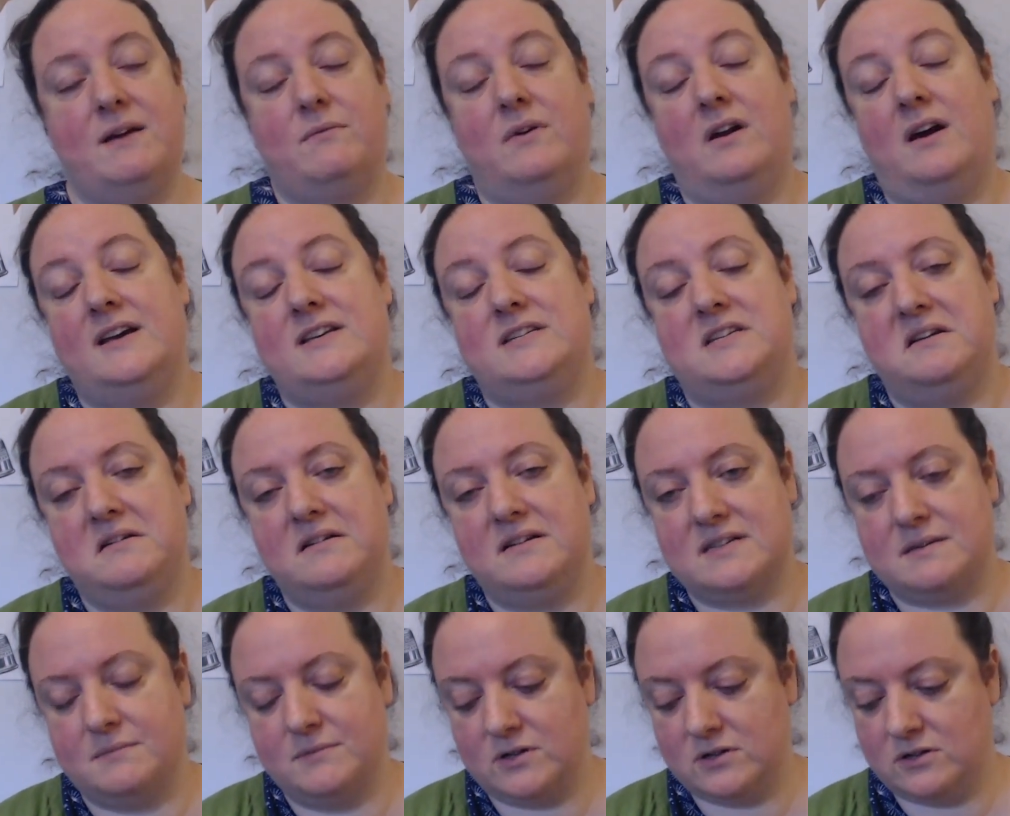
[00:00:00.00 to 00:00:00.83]
Well, I do
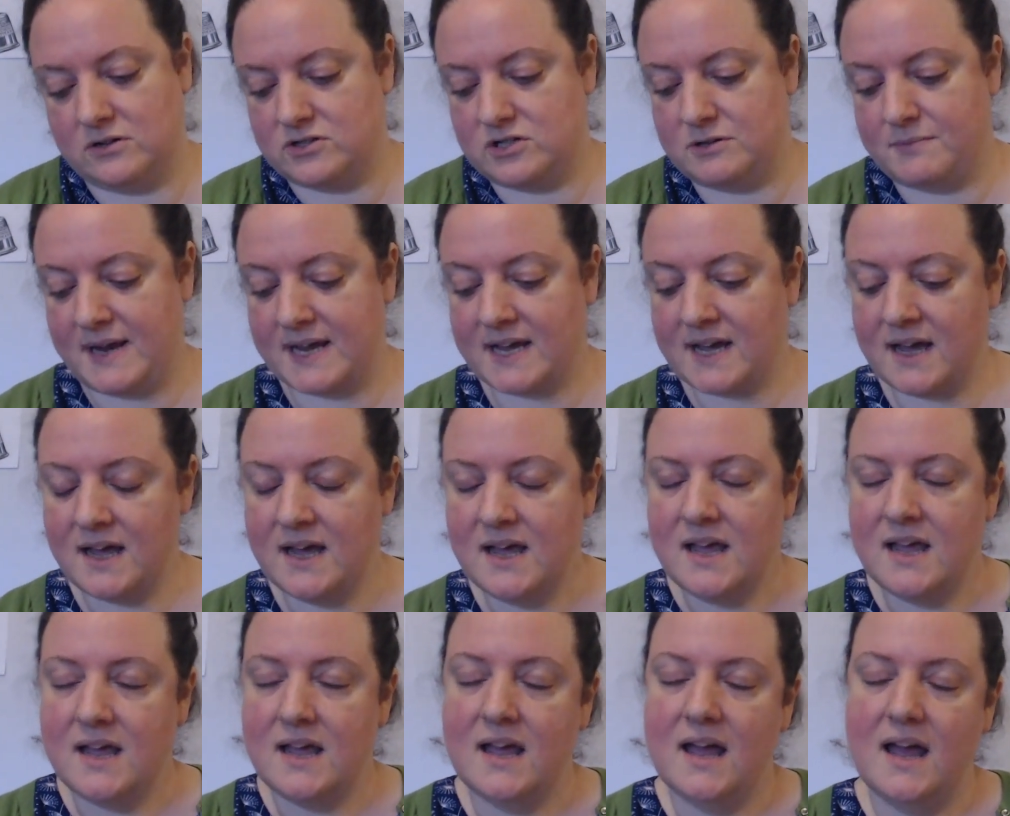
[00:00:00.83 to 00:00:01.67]
because I'm a costume maker
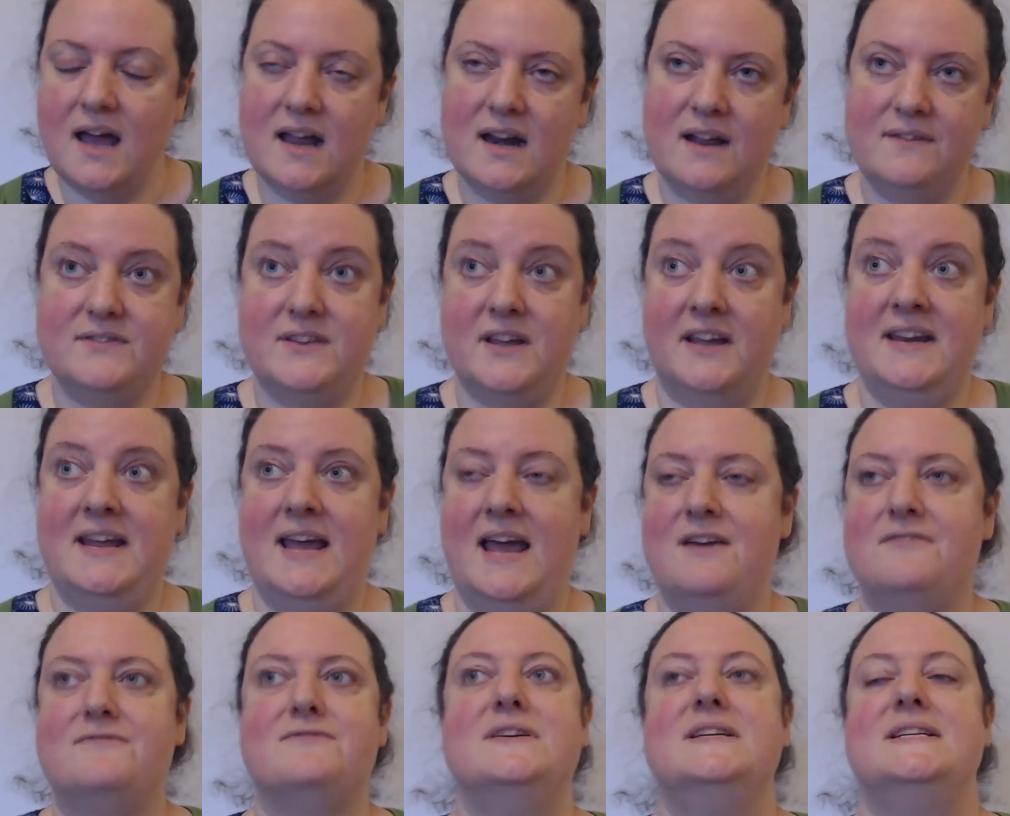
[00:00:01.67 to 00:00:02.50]
and I've done it
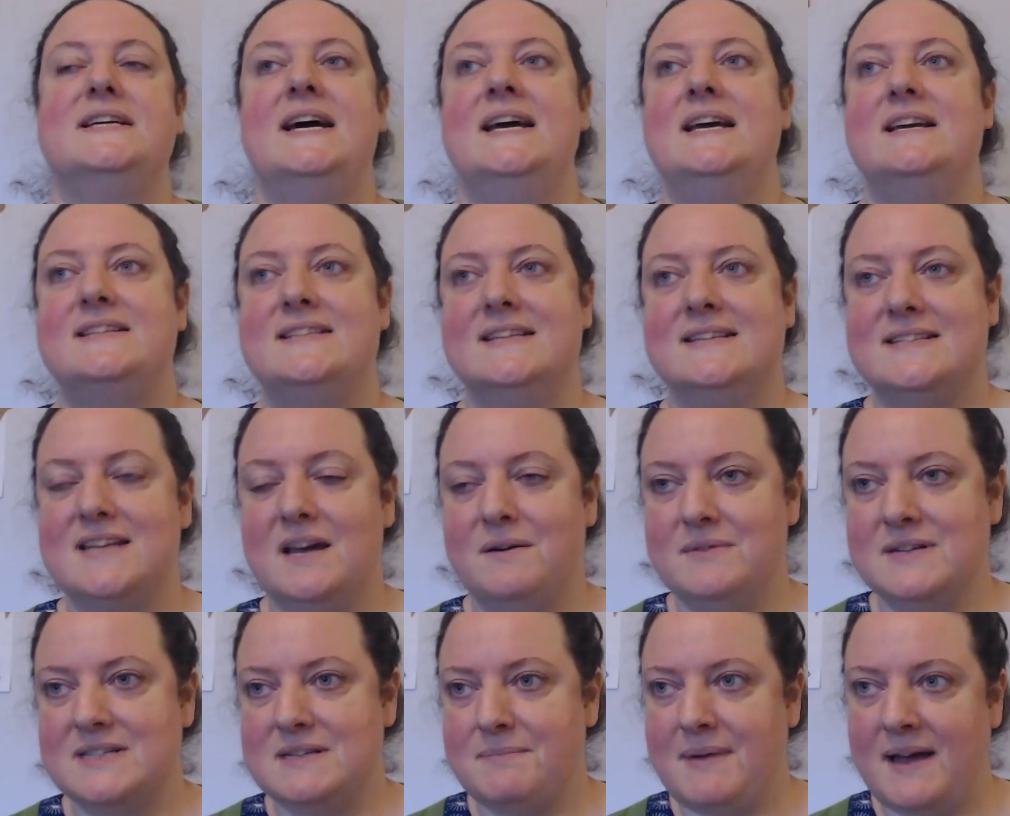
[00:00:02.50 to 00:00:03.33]
every day since I
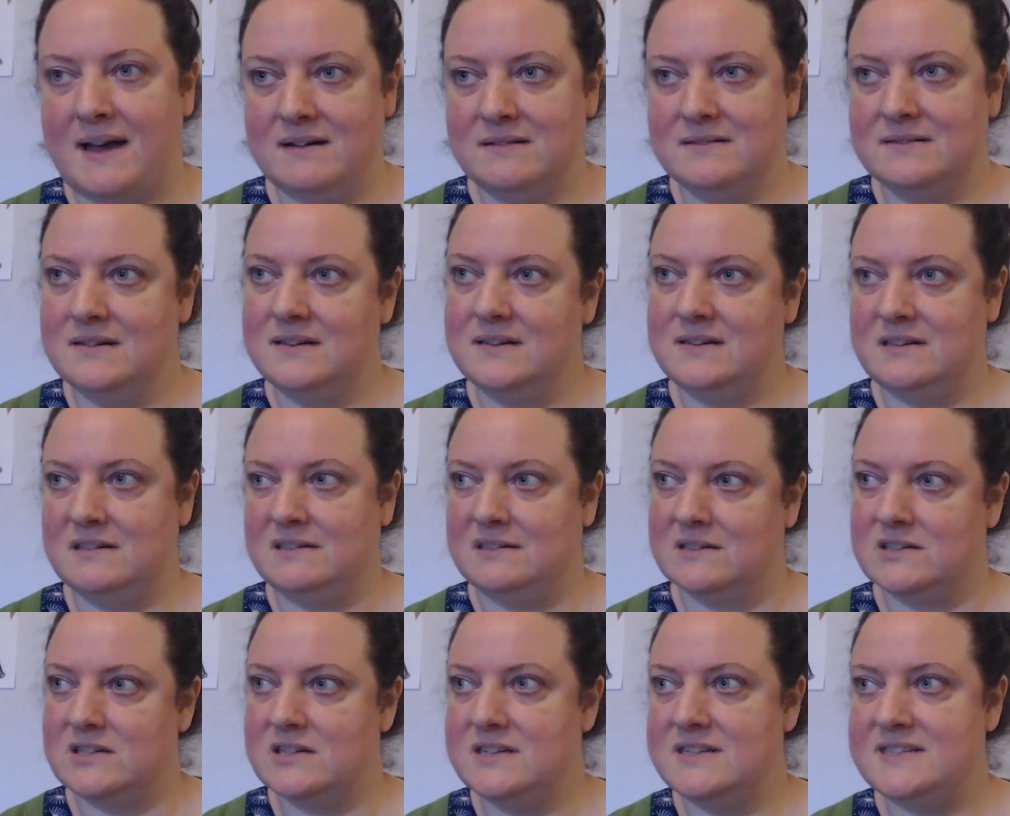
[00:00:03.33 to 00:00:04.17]
was about,
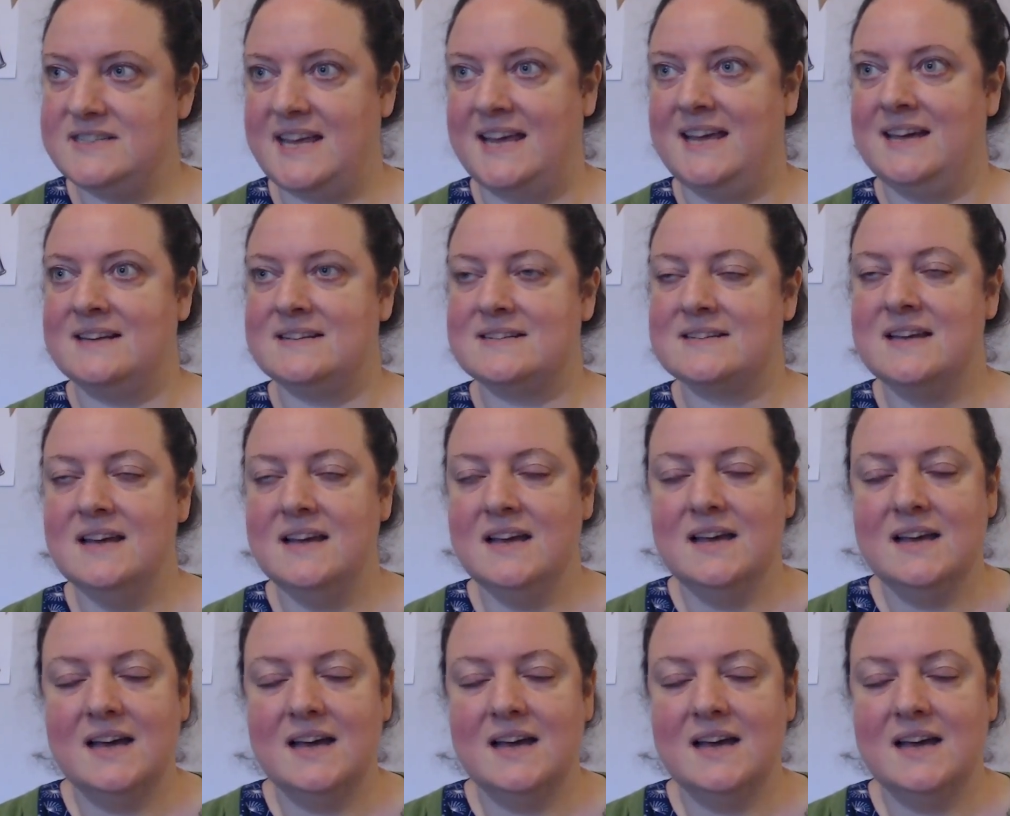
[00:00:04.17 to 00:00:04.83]
gosh, 6.